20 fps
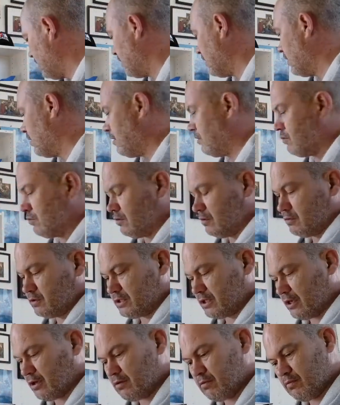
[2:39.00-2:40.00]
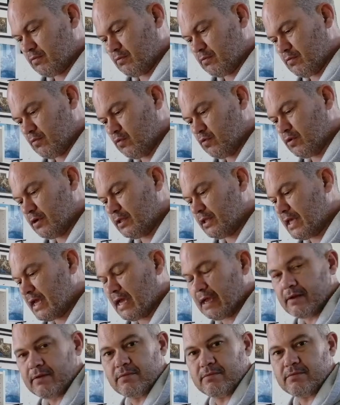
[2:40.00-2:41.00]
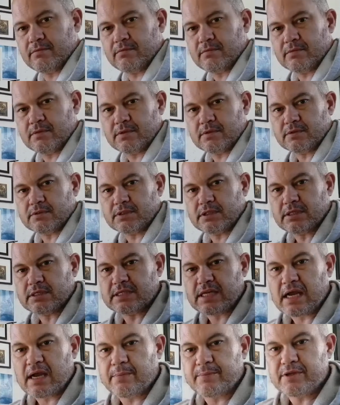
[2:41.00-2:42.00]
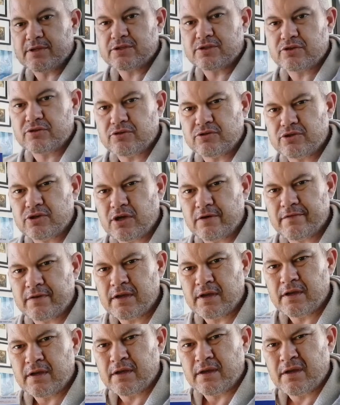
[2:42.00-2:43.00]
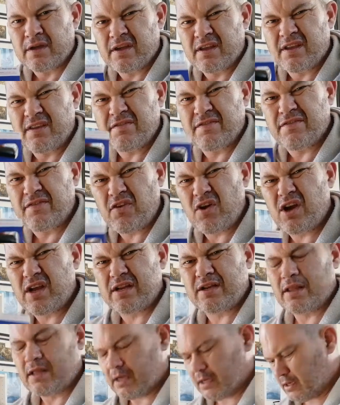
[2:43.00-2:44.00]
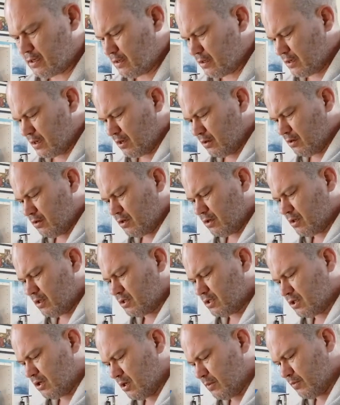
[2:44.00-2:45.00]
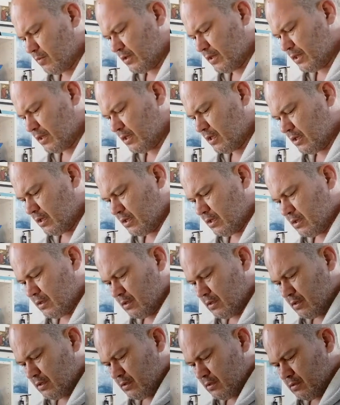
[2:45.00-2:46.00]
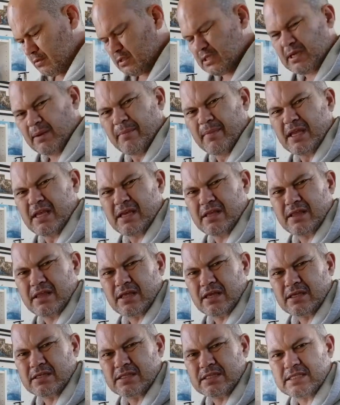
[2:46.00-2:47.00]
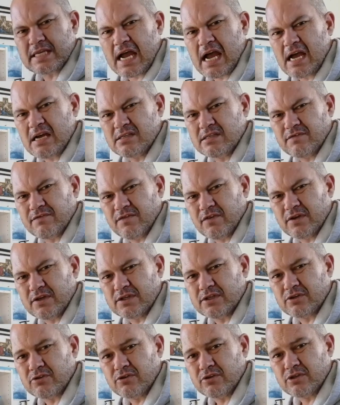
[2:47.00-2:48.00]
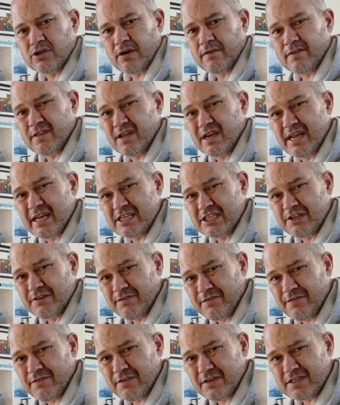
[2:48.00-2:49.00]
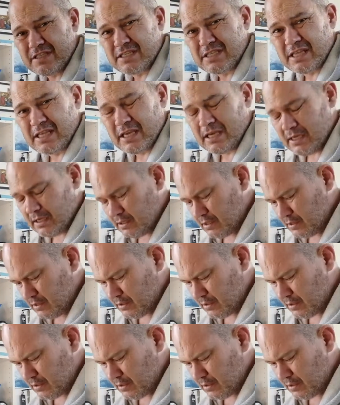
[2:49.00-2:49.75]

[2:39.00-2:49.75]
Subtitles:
And I also ordered that. It was a Tamiya screwdriver. You find that a lot of the time with Tamiya things, it's hard to find a screwdriver that actually fits their